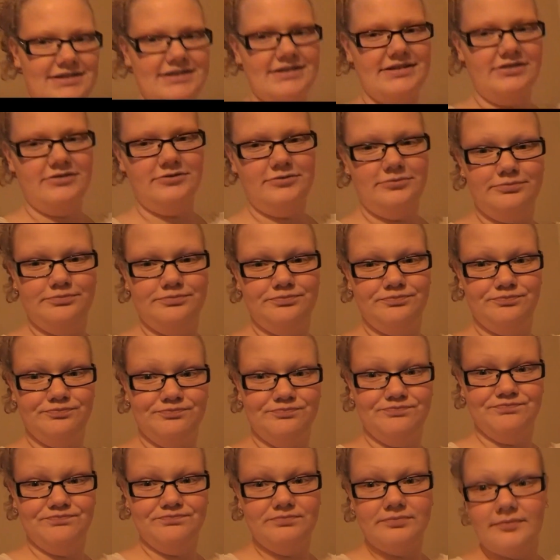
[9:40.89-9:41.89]
So,
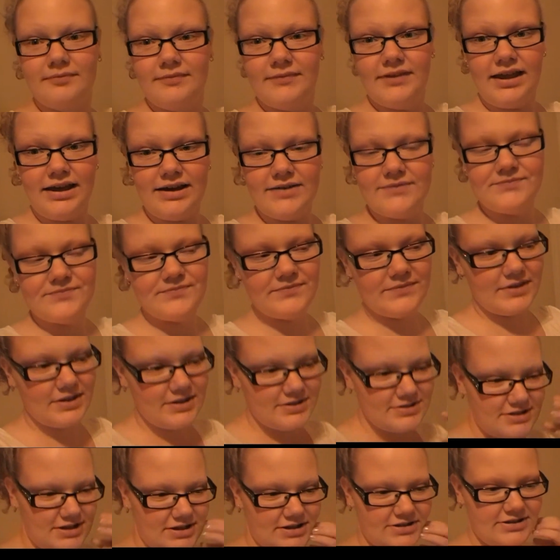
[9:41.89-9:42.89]
oh. yeah,
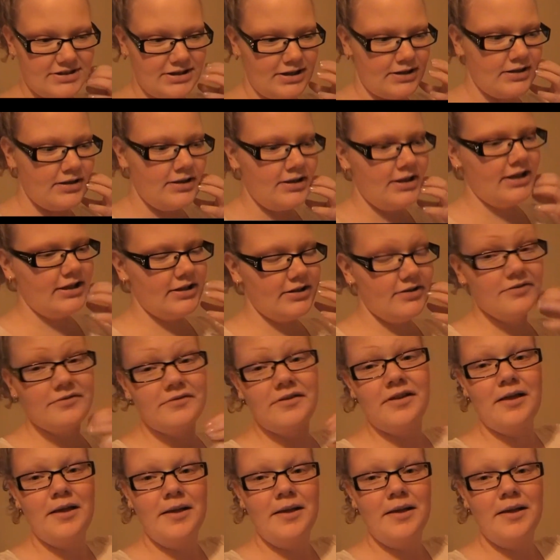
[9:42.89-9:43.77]
talk to y'all later.